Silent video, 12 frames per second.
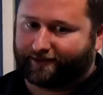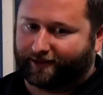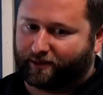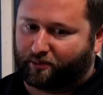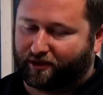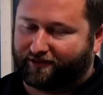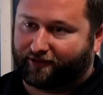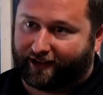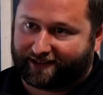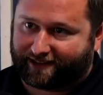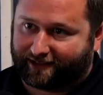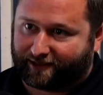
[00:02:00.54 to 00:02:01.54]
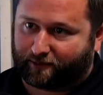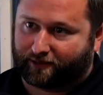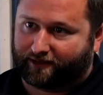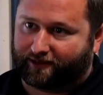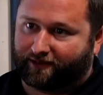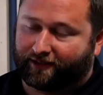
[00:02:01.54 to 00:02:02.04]
preface this
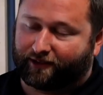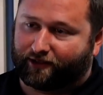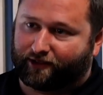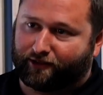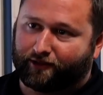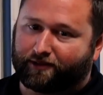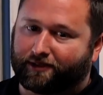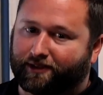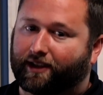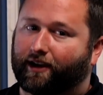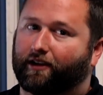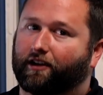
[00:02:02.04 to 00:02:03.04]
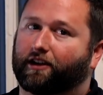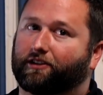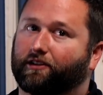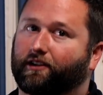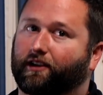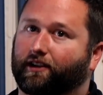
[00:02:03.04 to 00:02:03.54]
with, you used to carry
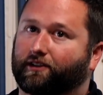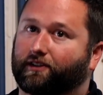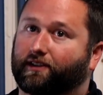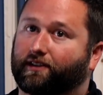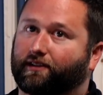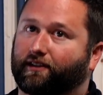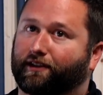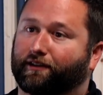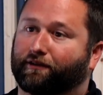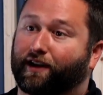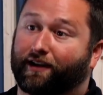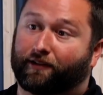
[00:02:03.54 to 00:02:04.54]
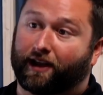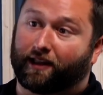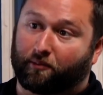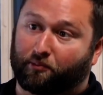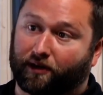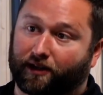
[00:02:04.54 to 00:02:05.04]
your guns in a
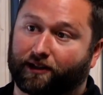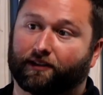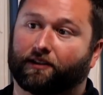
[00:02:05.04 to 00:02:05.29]
5-gallon bucket